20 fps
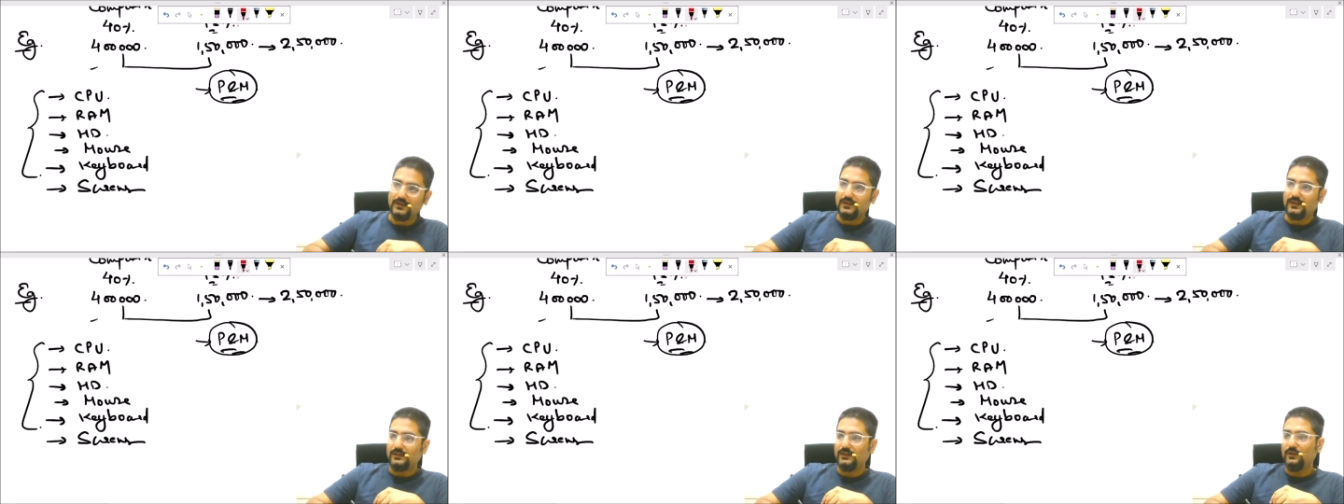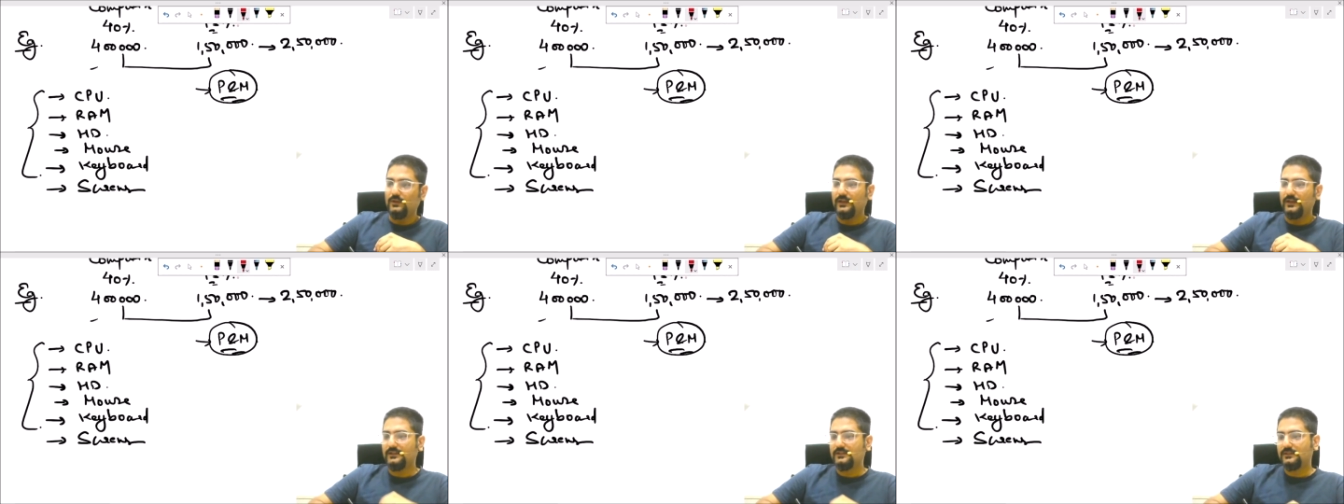
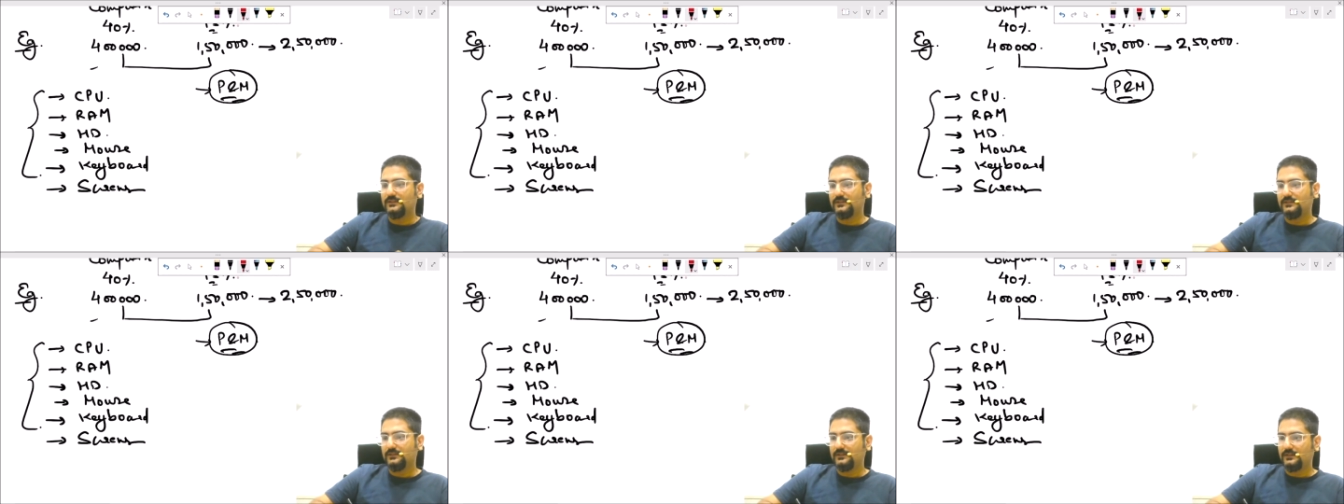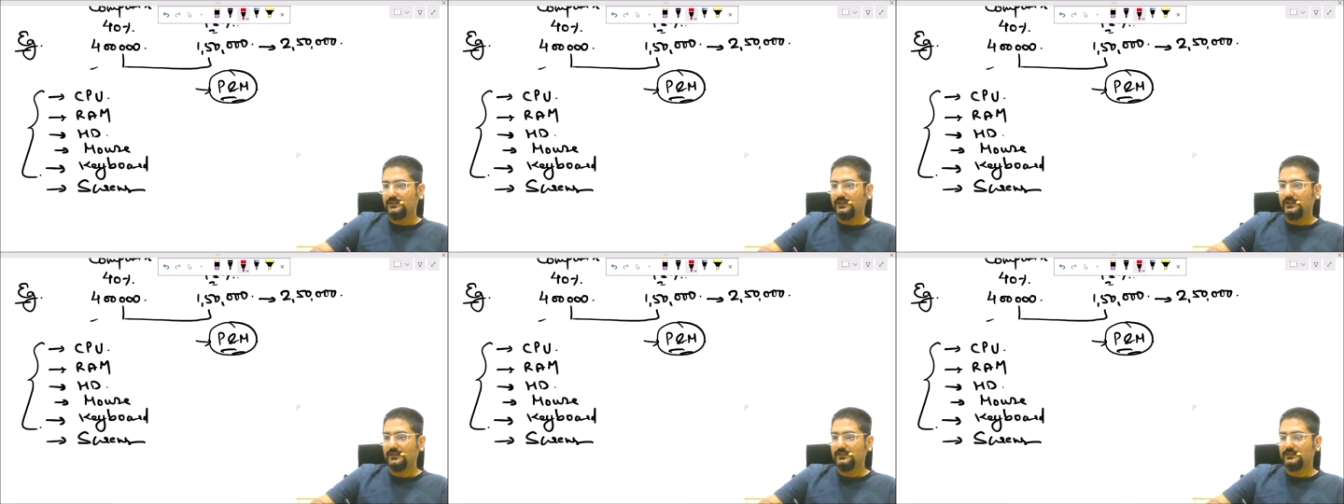Now
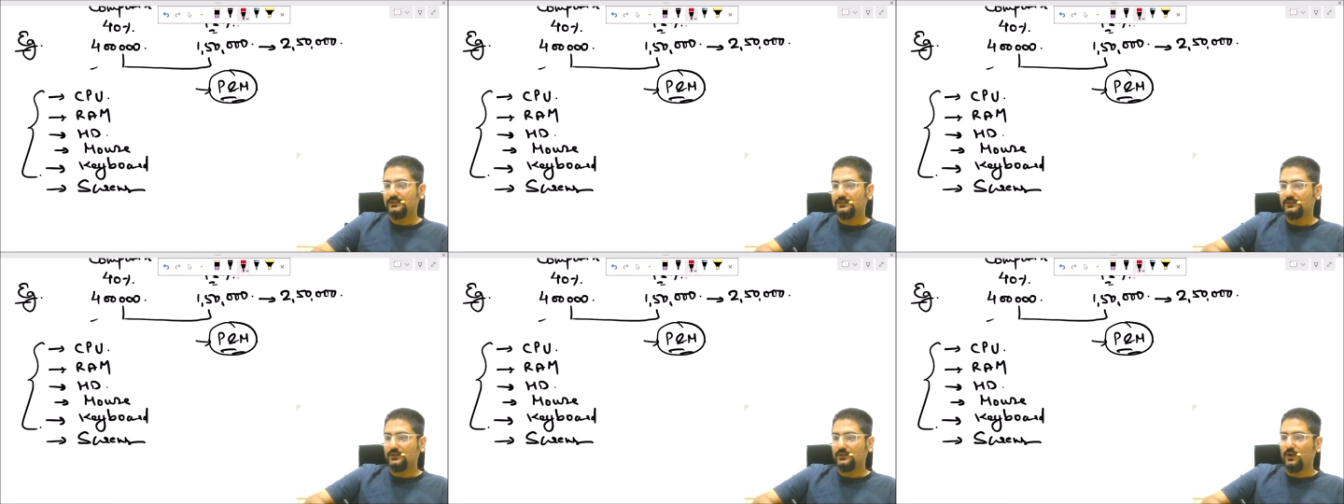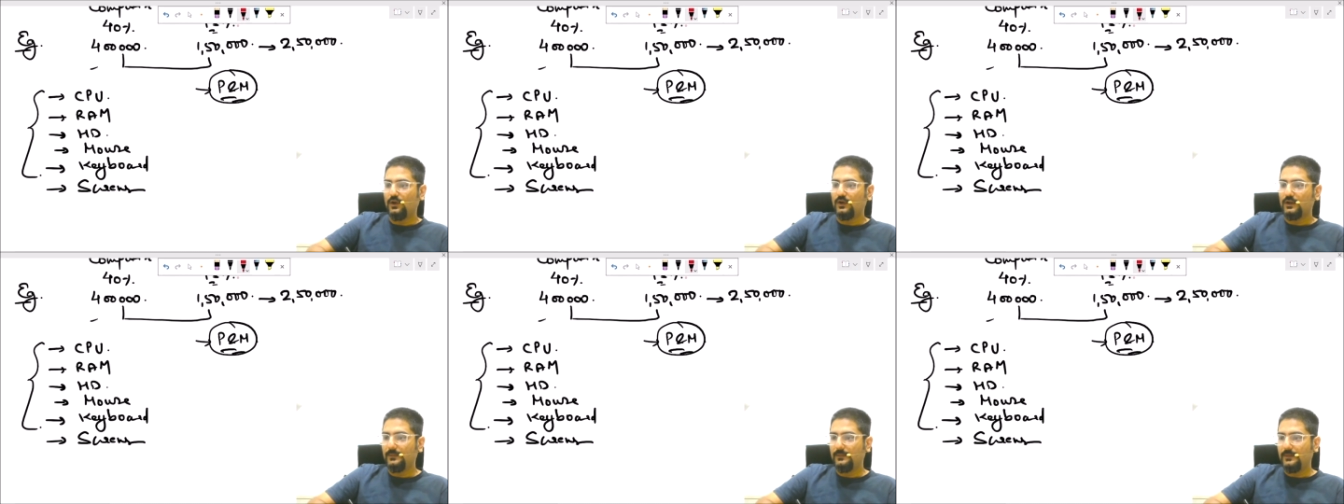let's let's
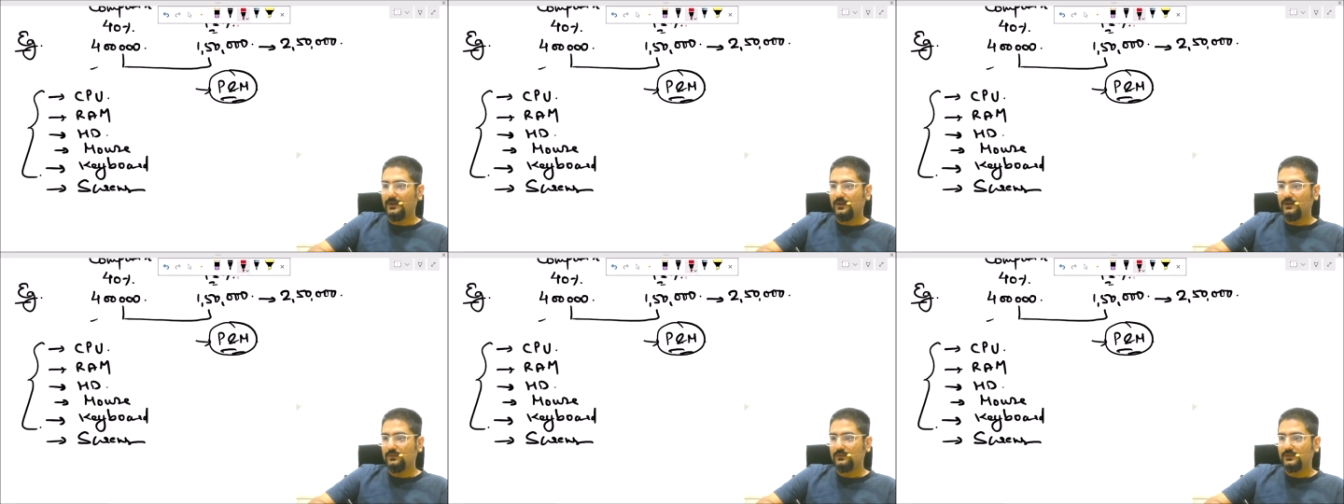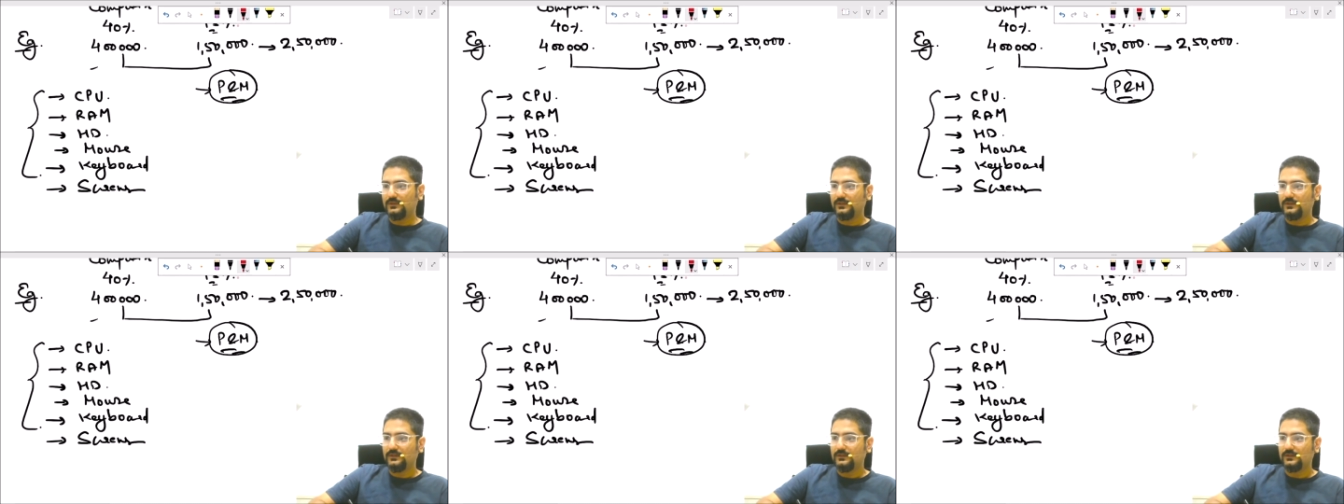talk
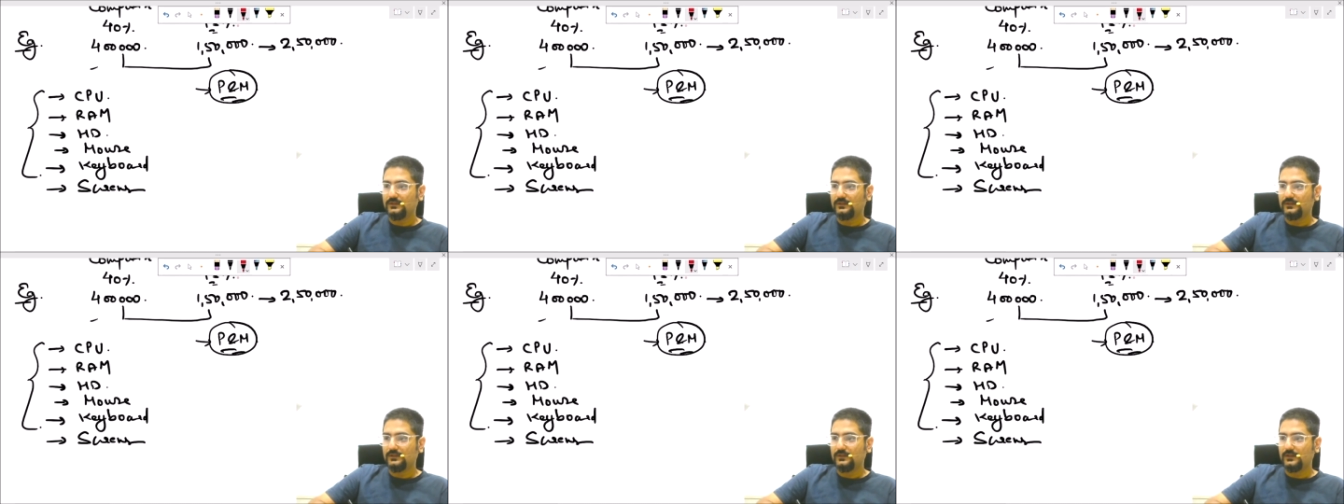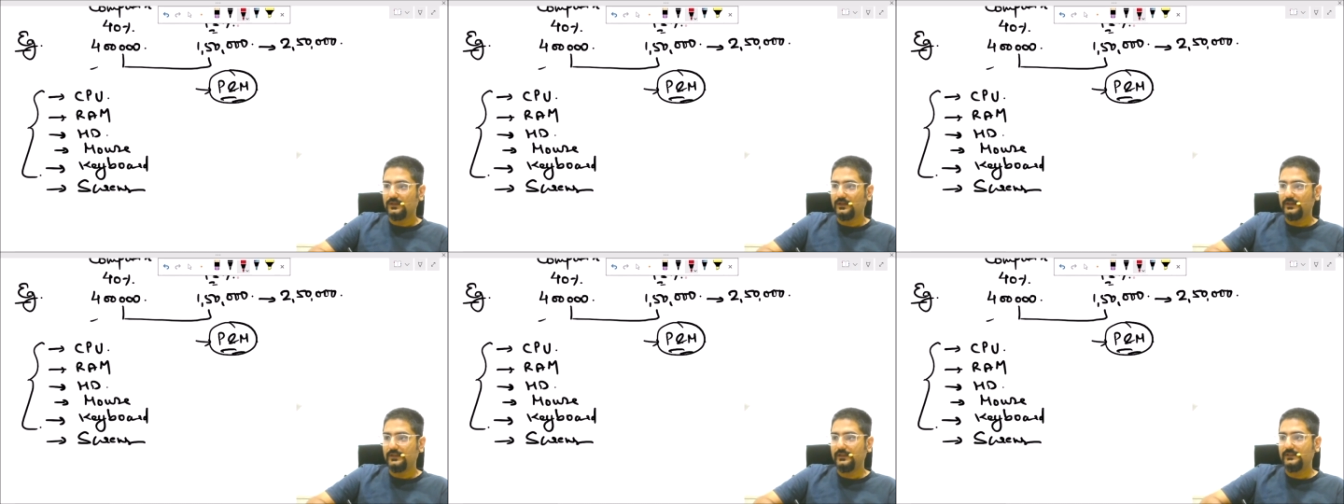about
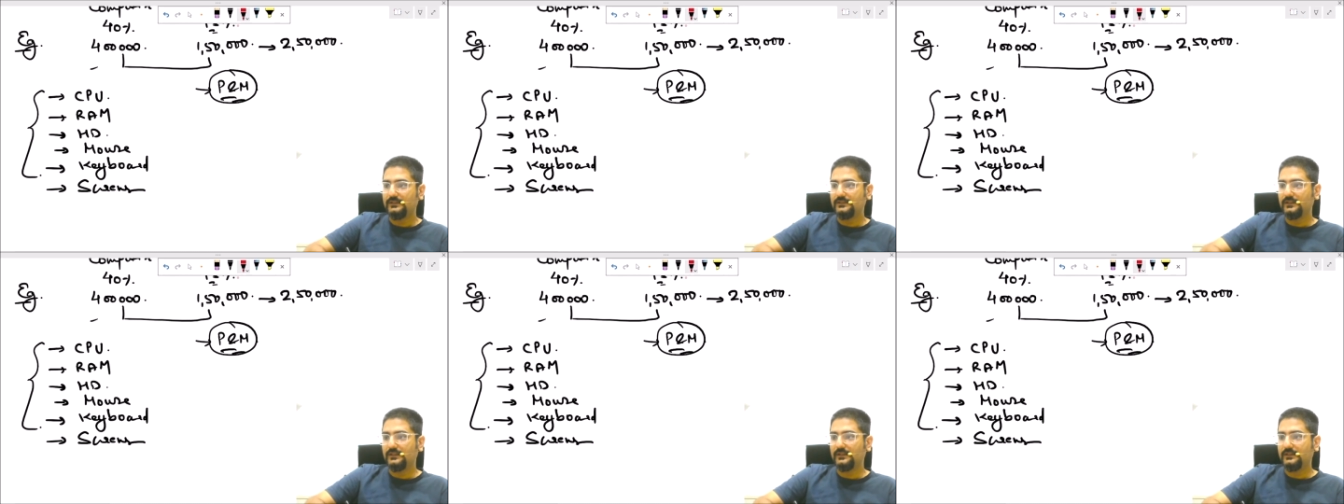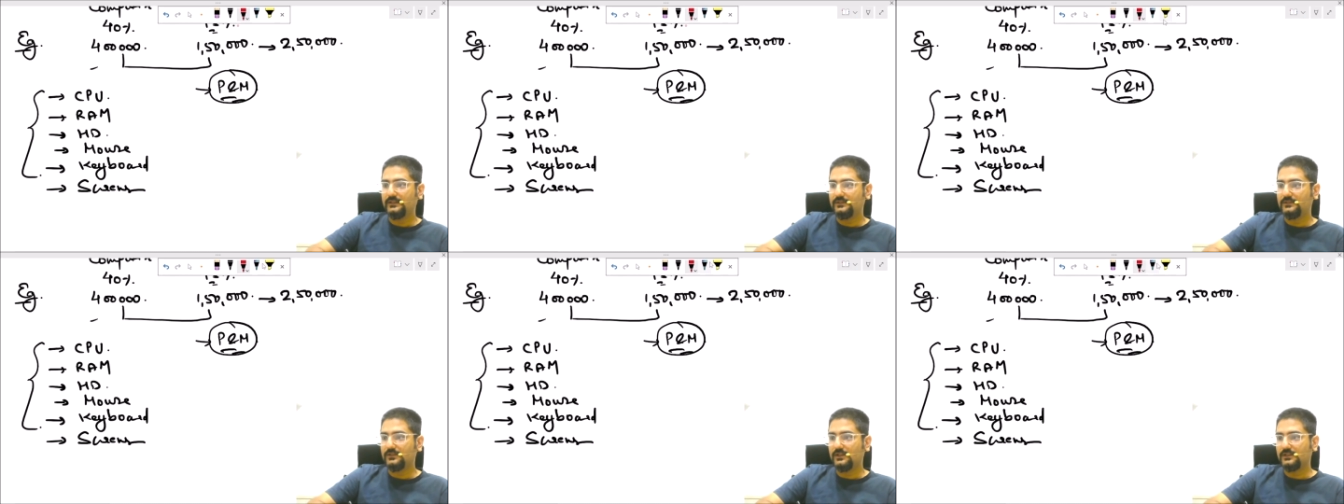a
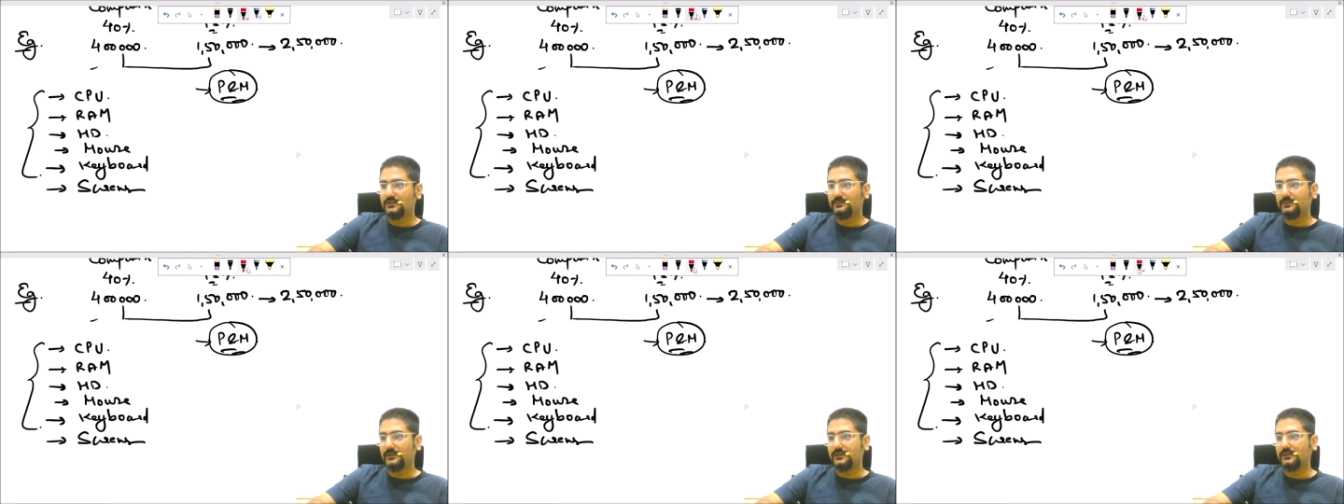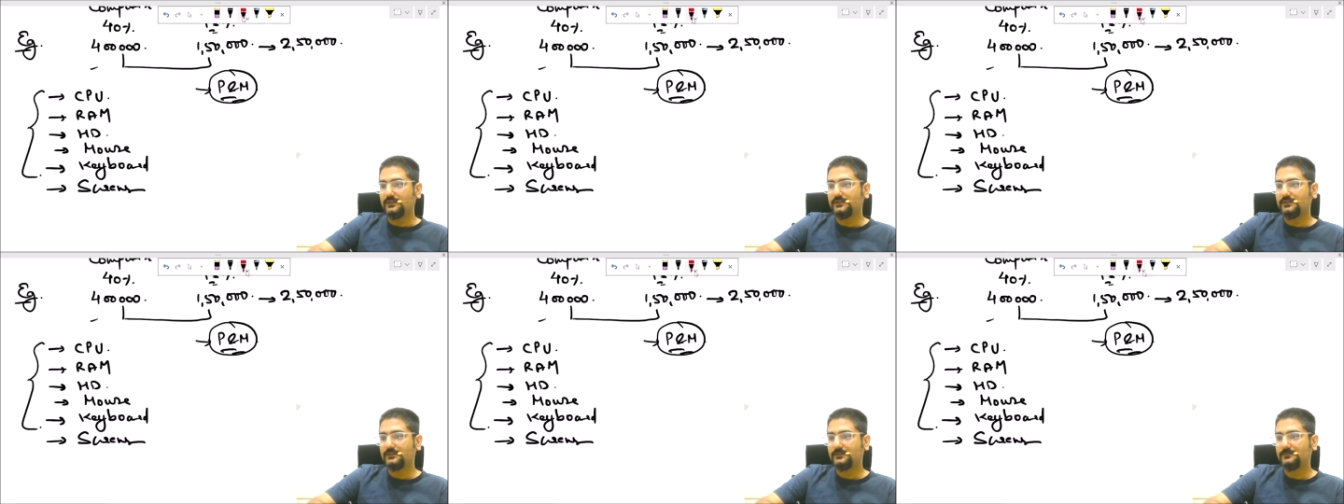recent
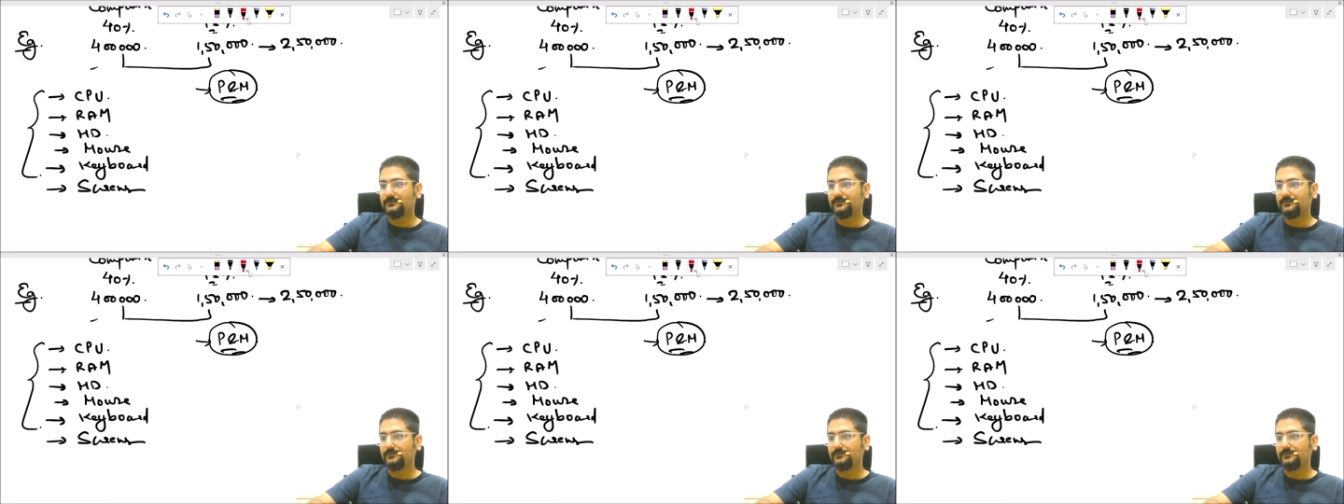judgment,